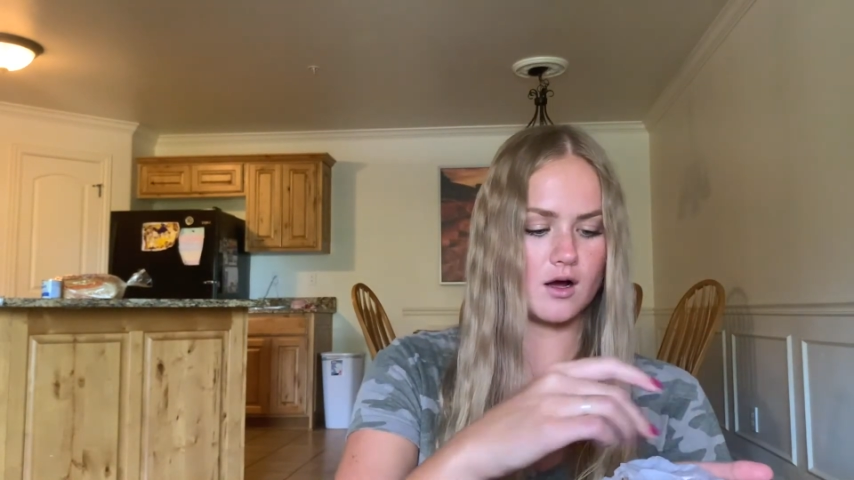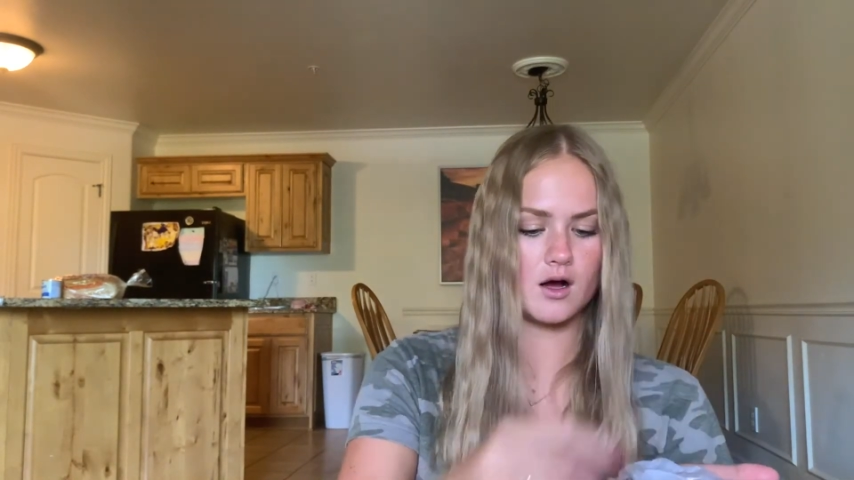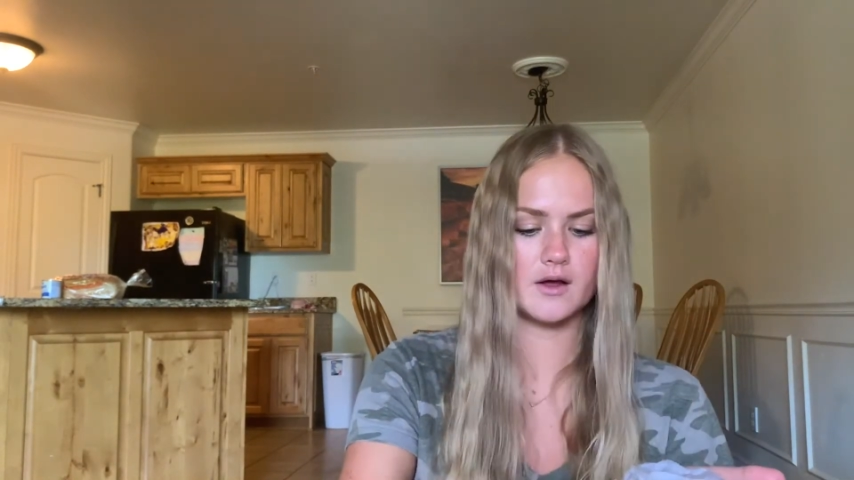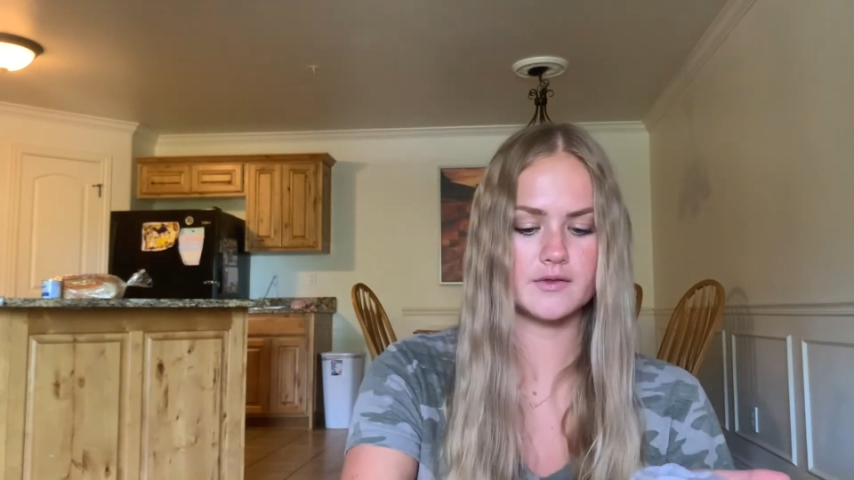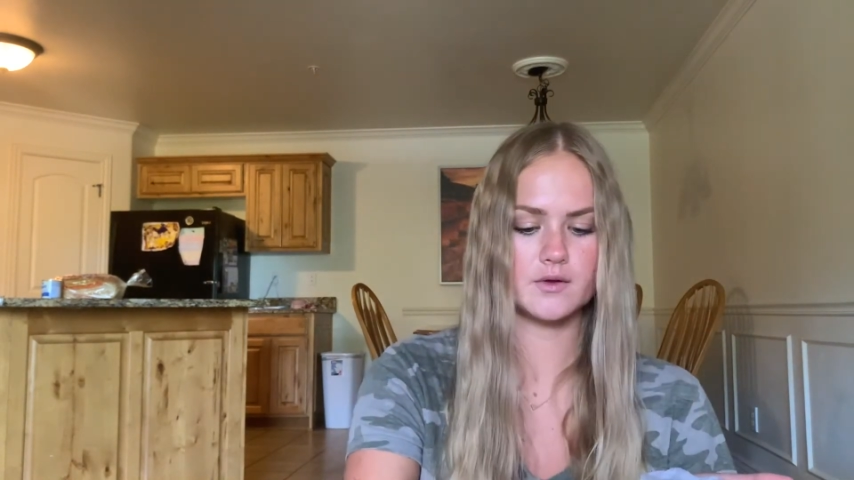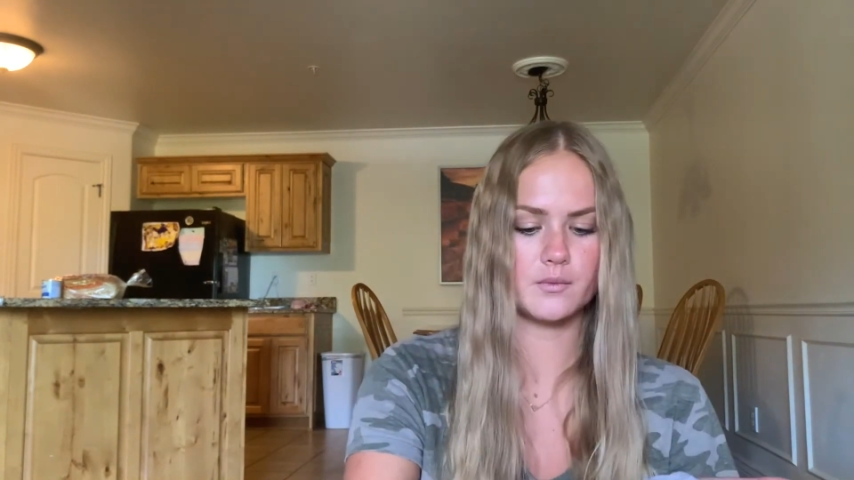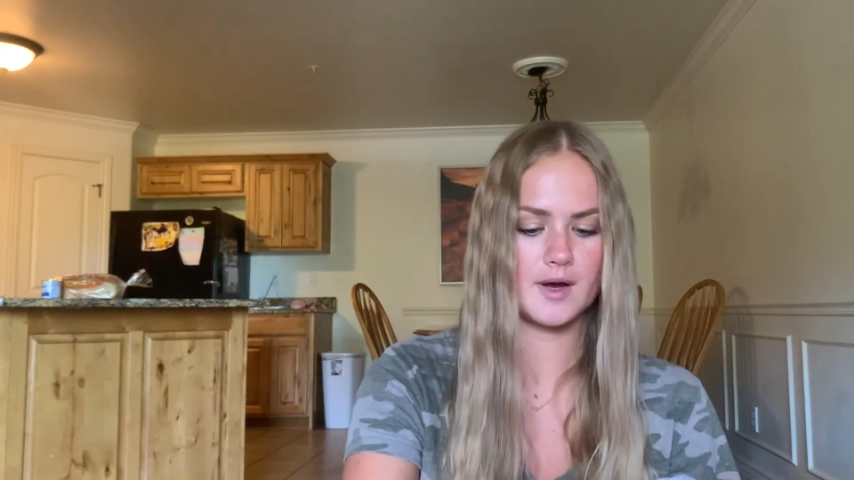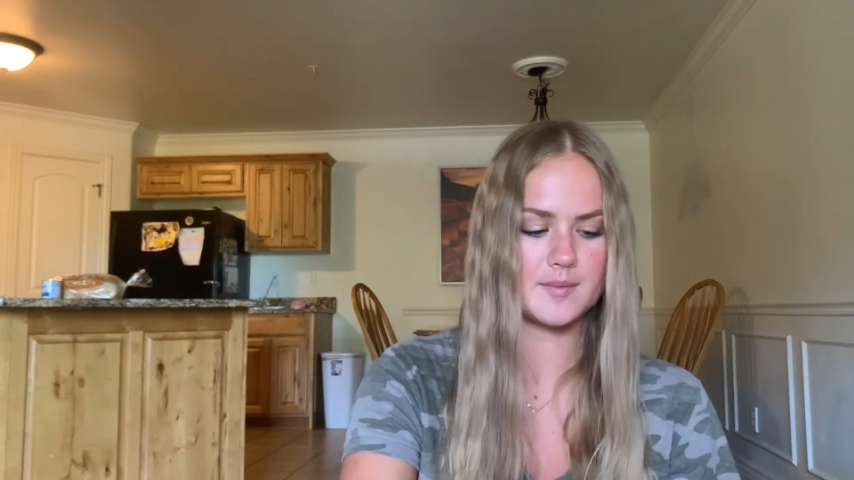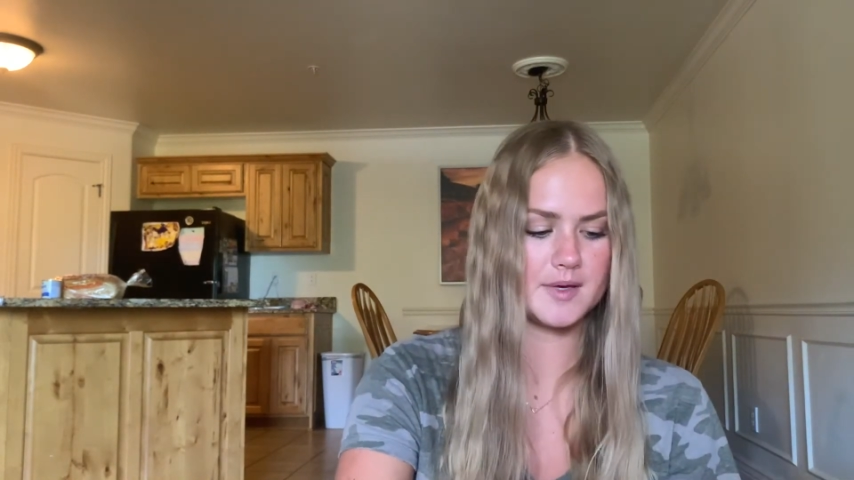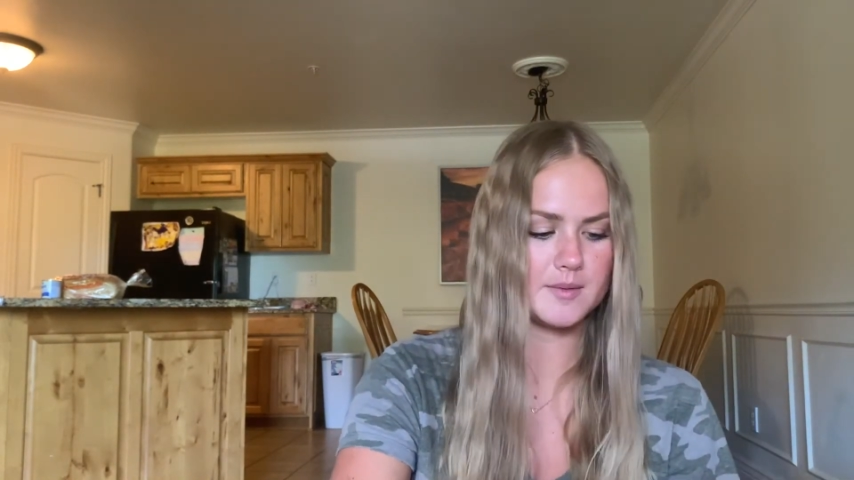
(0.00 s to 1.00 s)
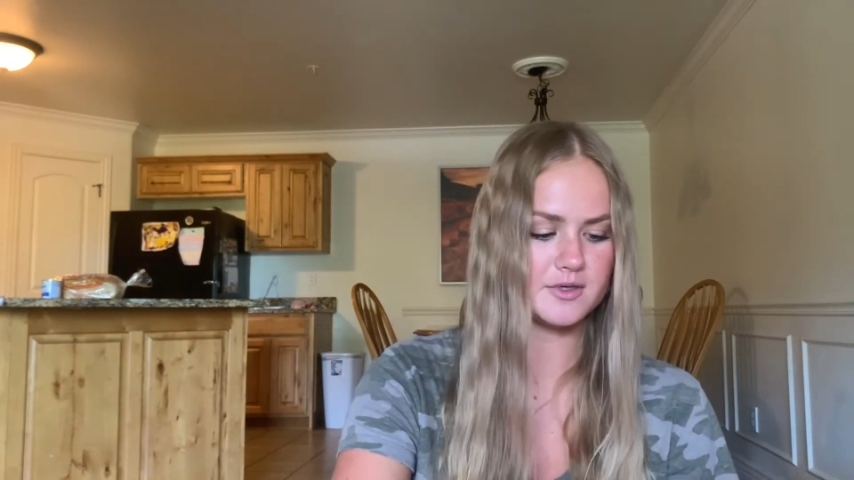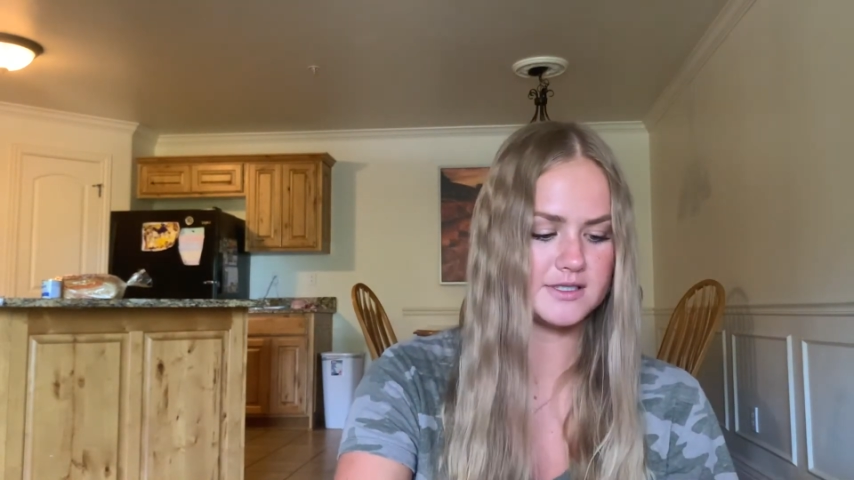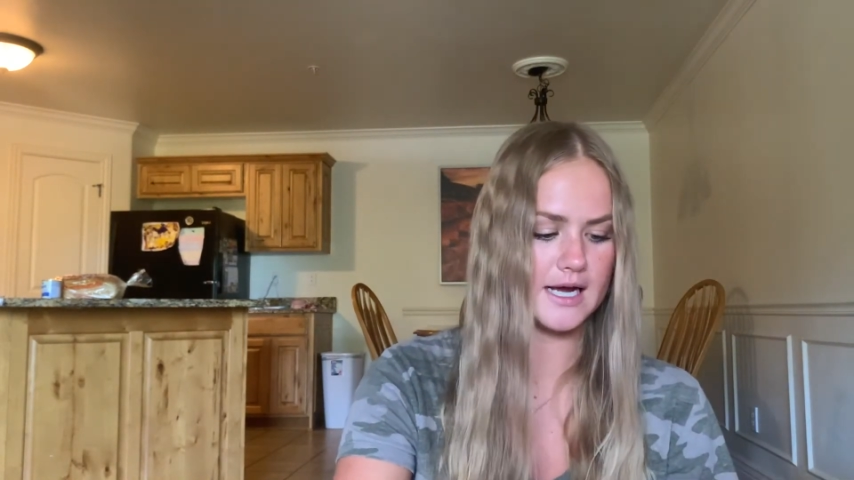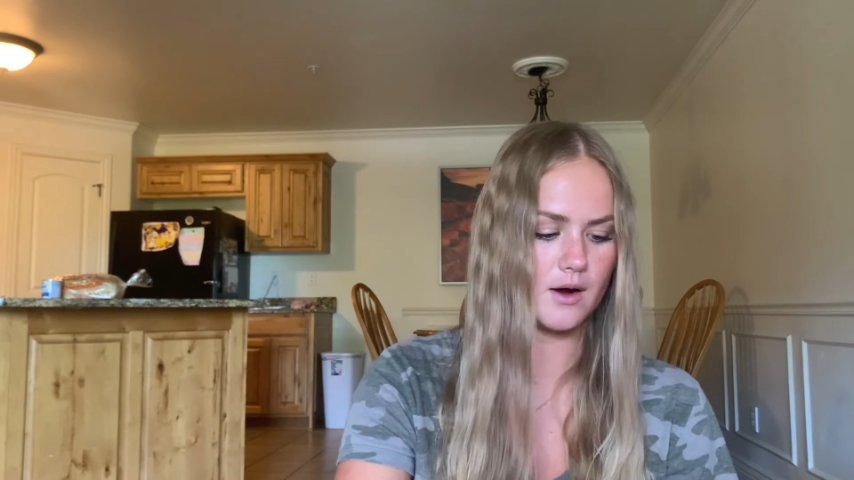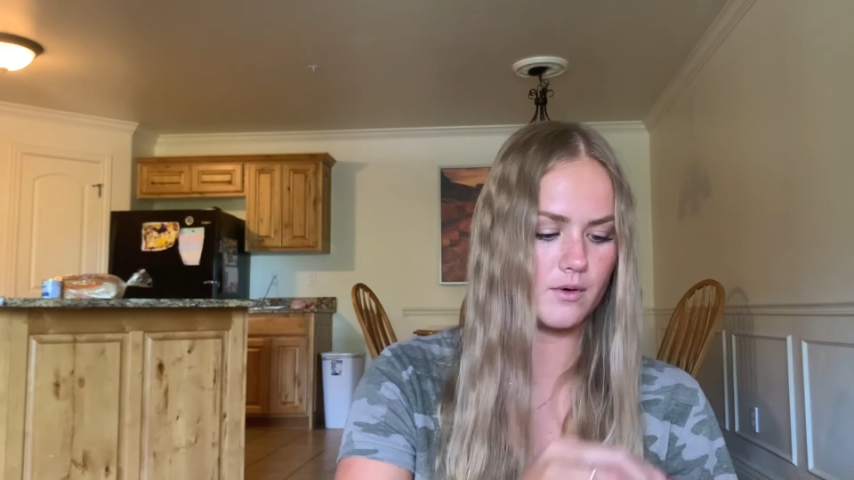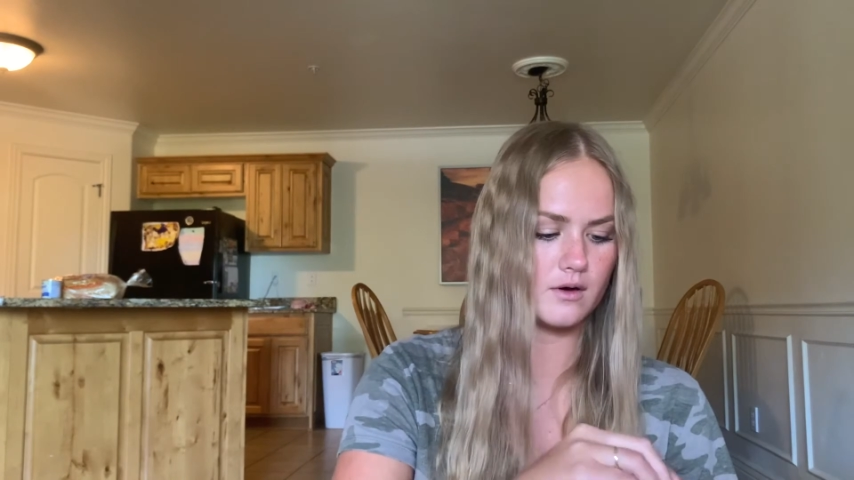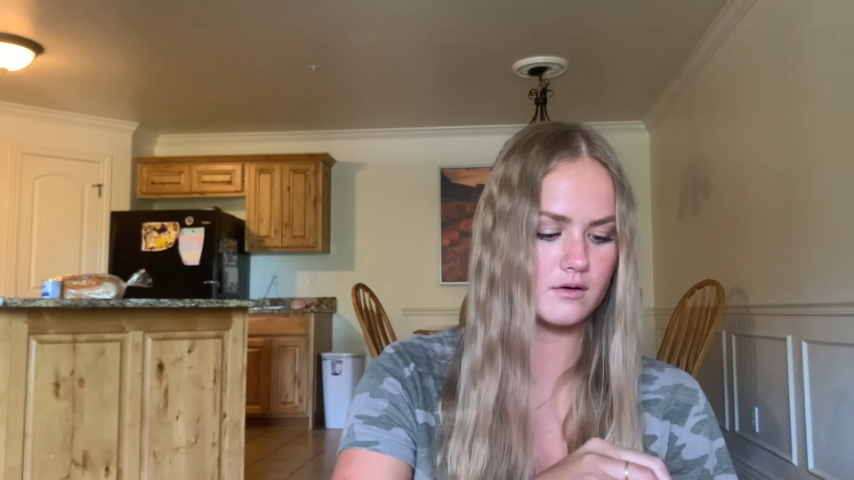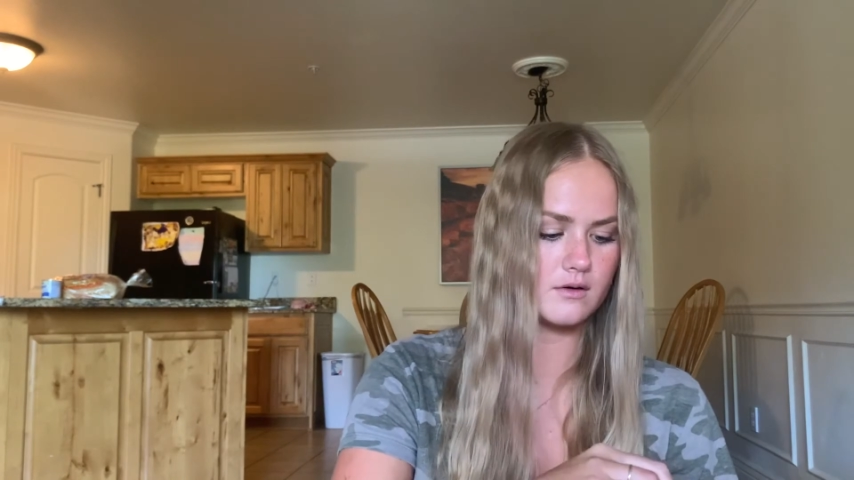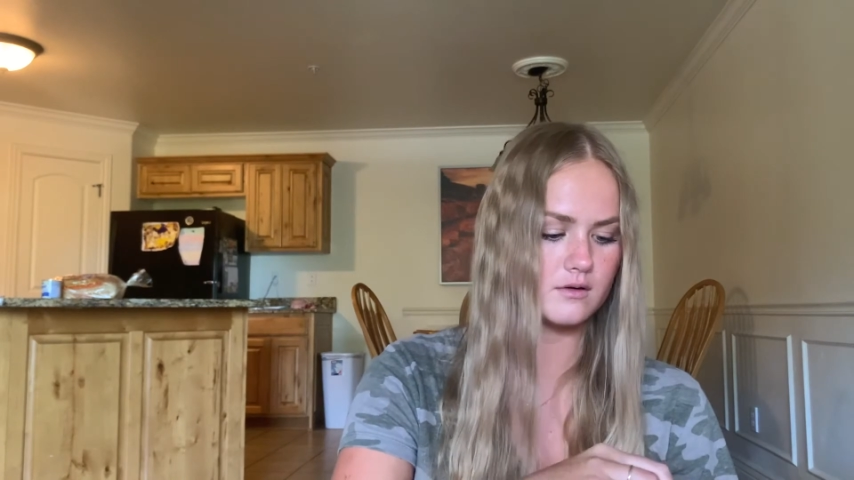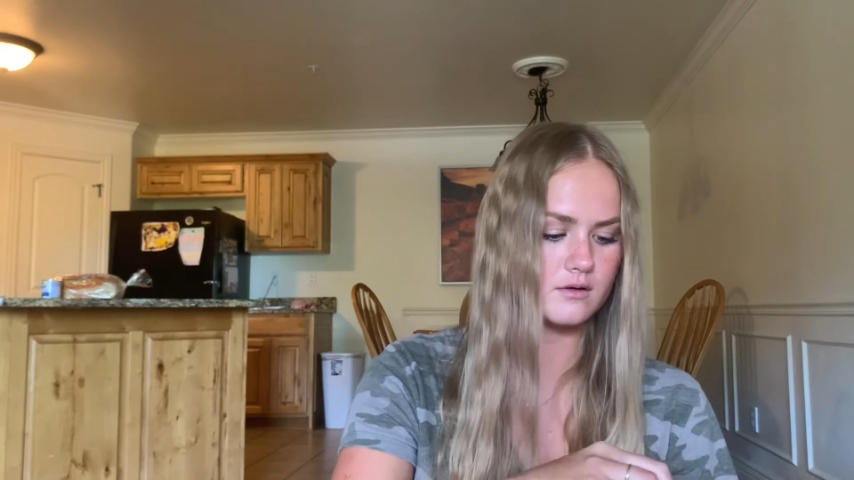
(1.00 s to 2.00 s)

on the wet paper towel.